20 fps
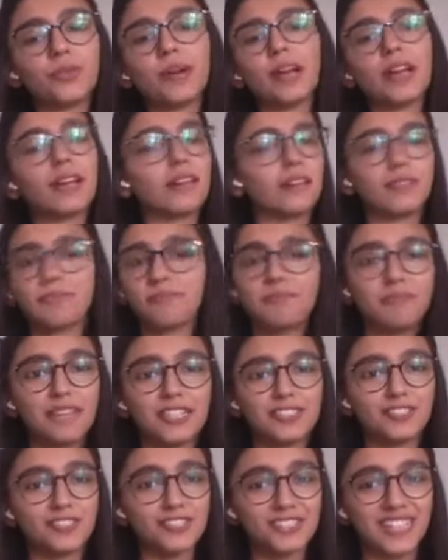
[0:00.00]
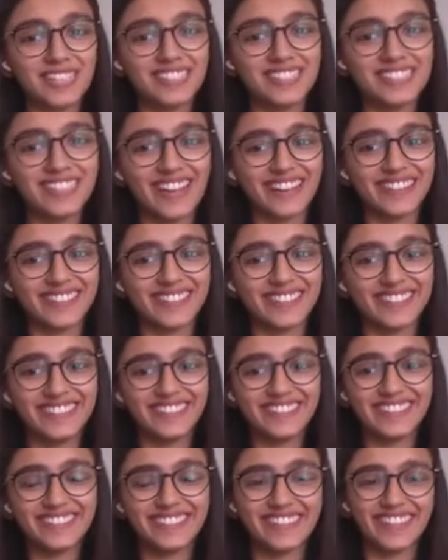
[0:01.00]
and let's just get started.
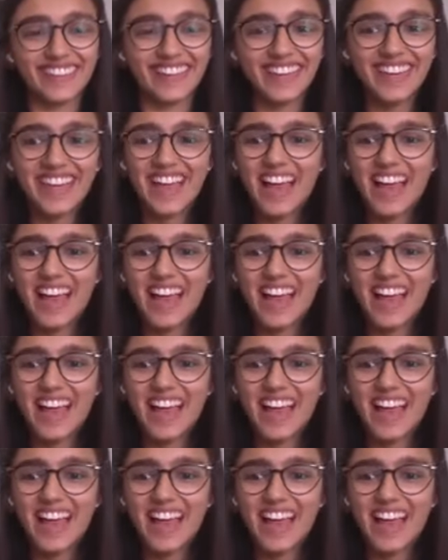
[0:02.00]
Okay.